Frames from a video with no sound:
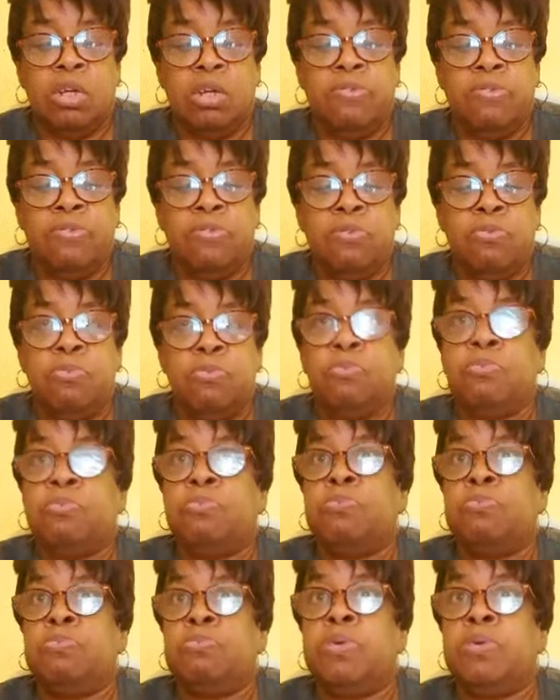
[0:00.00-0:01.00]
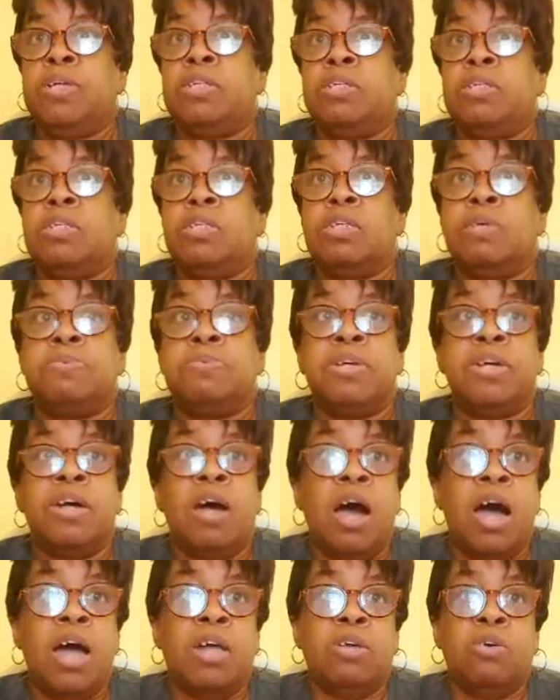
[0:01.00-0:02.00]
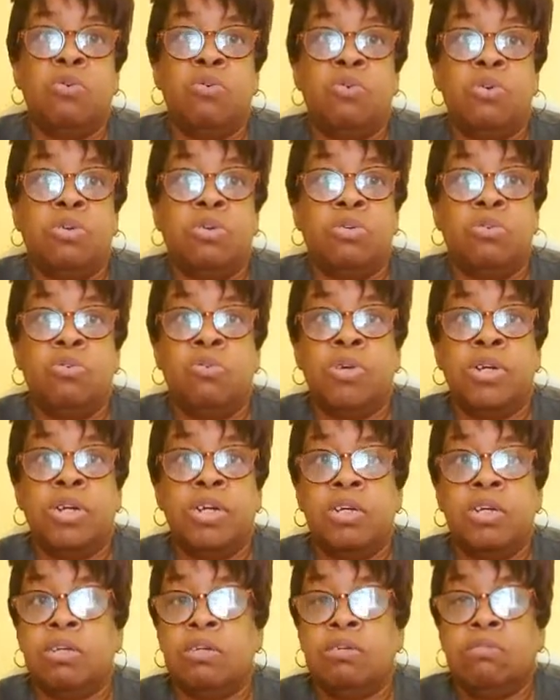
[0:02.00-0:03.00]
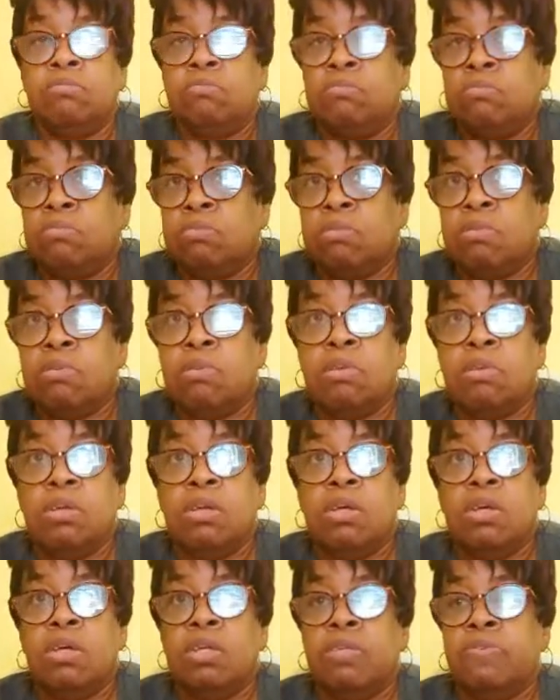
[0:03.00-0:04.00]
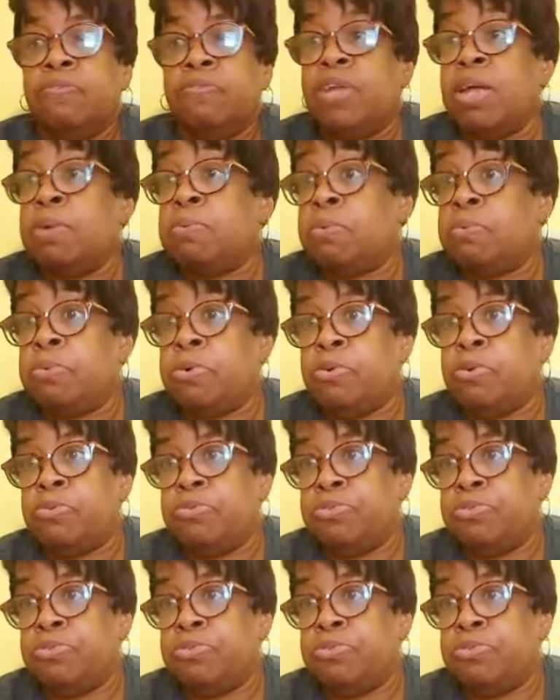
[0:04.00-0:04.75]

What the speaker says: If you placing something hot on it, it's flammable.